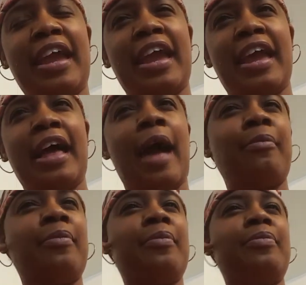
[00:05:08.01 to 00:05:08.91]
and
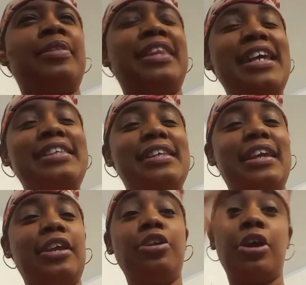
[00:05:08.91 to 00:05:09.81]
I'm
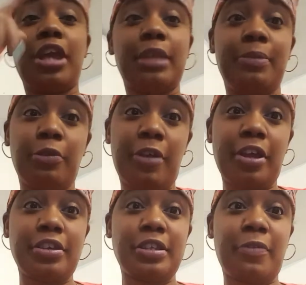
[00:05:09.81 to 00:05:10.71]
listening. You know, you got to be aware
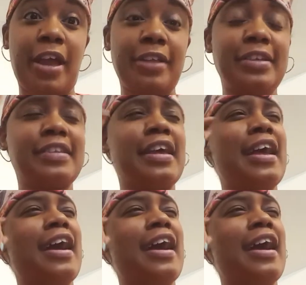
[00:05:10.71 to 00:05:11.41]
of your surroundings.